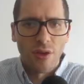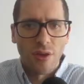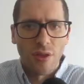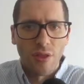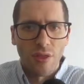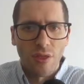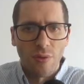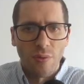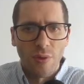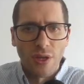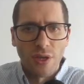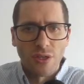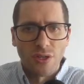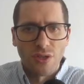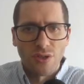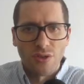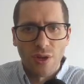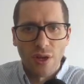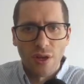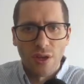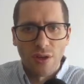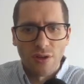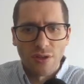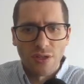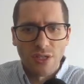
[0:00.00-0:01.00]
The way to
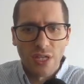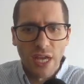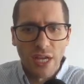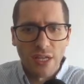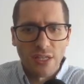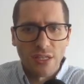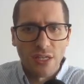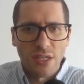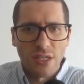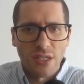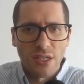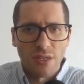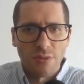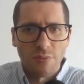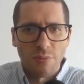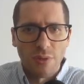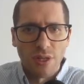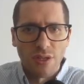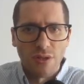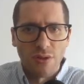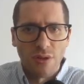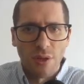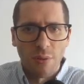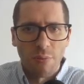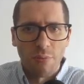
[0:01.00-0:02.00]
train your tactics is by
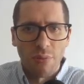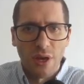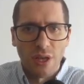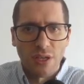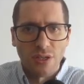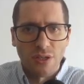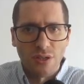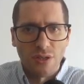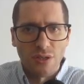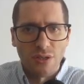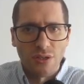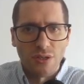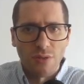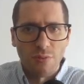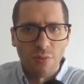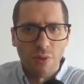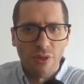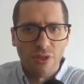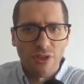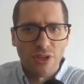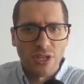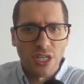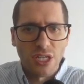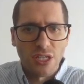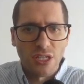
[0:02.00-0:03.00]
doing puzzles.
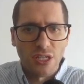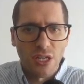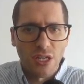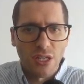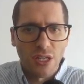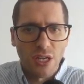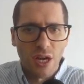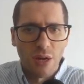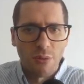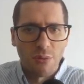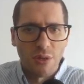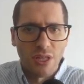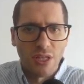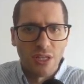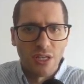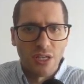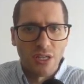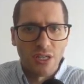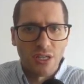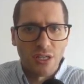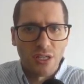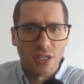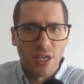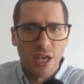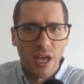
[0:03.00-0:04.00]
Both chess.com and
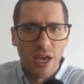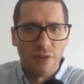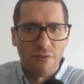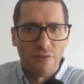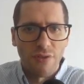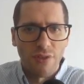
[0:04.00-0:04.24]
Lichess have